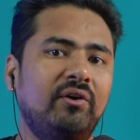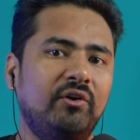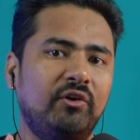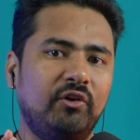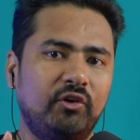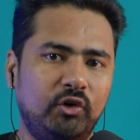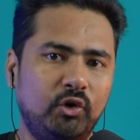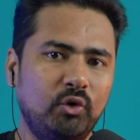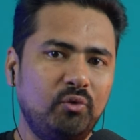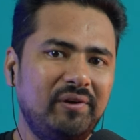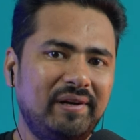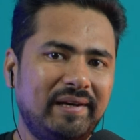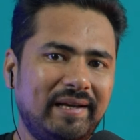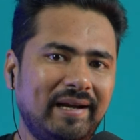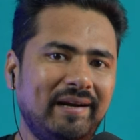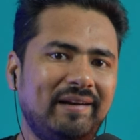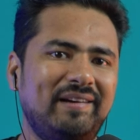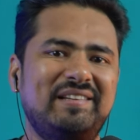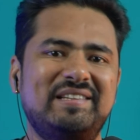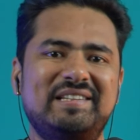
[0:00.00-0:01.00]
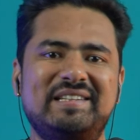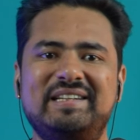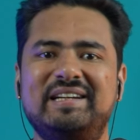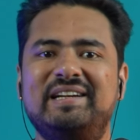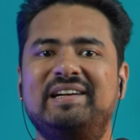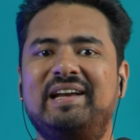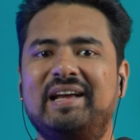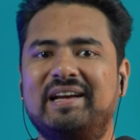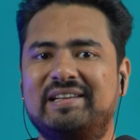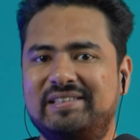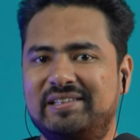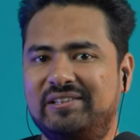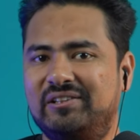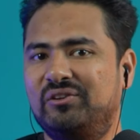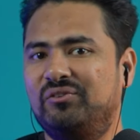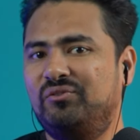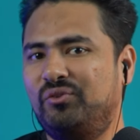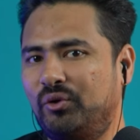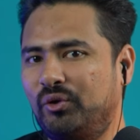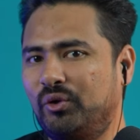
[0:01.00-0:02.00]
you will get syntax error
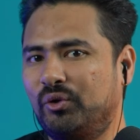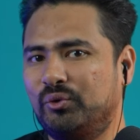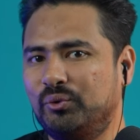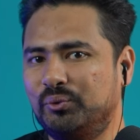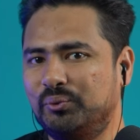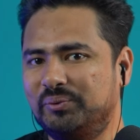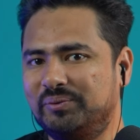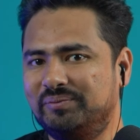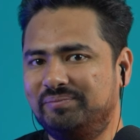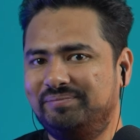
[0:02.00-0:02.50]
for your code.